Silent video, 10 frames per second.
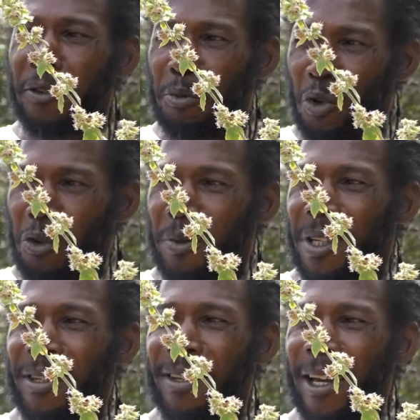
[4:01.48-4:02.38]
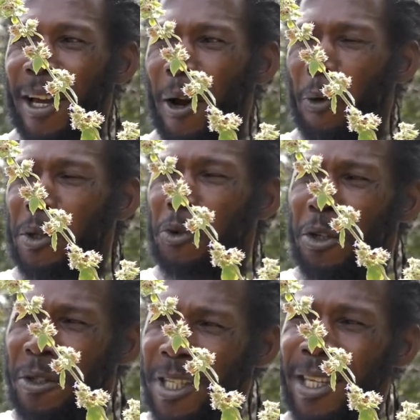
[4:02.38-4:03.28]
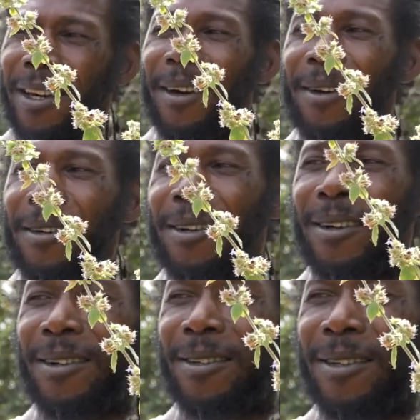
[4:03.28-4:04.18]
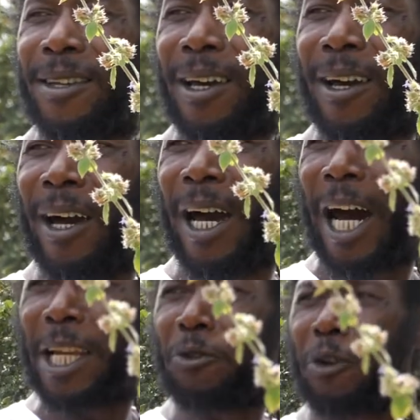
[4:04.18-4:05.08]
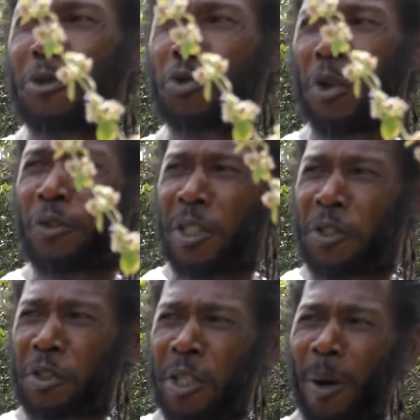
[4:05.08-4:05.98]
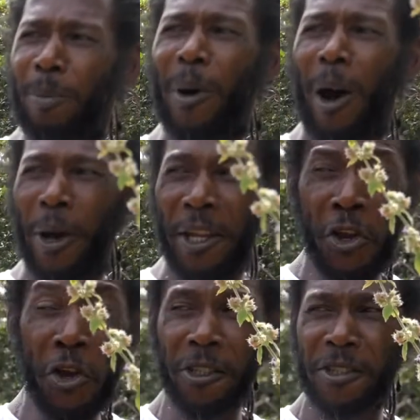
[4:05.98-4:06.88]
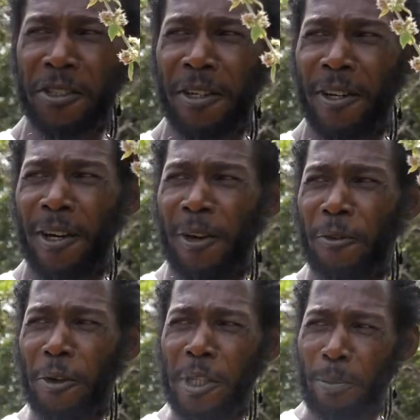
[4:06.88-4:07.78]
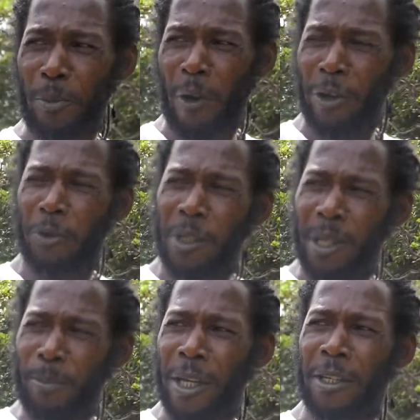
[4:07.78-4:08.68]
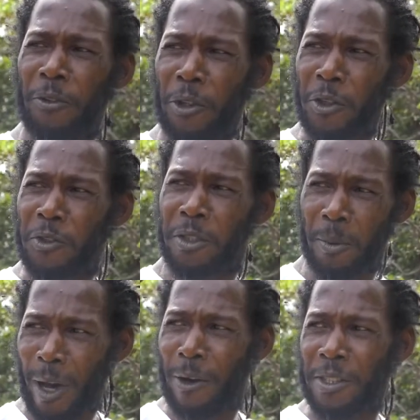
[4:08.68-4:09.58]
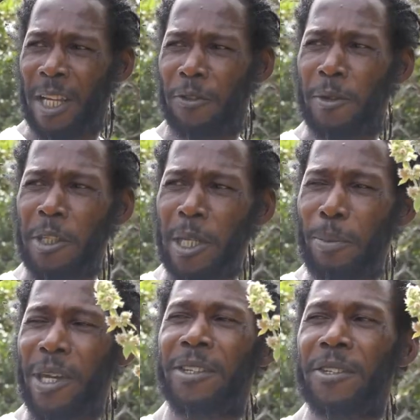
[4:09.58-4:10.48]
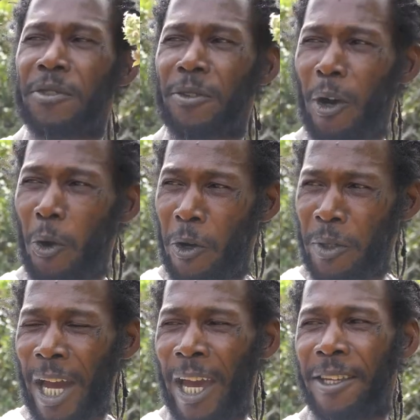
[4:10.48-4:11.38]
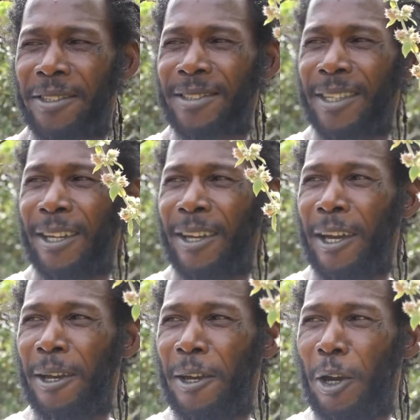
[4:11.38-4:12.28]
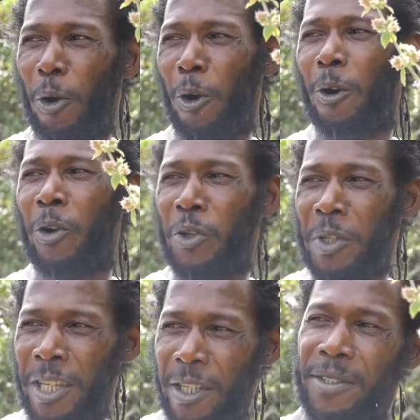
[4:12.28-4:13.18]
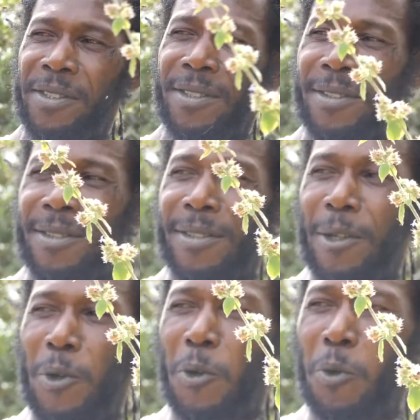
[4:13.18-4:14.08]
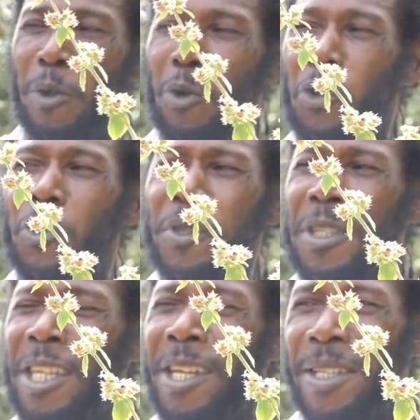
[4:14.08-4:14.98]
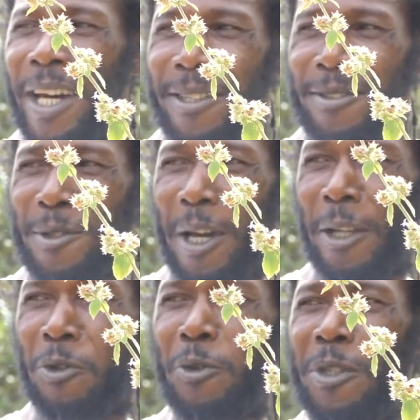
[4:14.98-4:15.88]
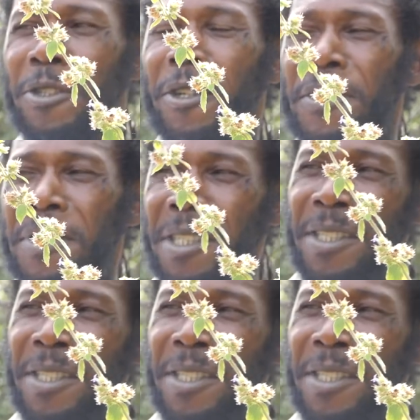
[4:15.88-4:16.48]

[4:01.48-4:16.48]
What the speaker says: of movement, what we don't hear. And if it doesn't stop our ears from if we don't stop ourselves from the dependence of our own eyes or own ears, we wouldn't hear that, and we don't see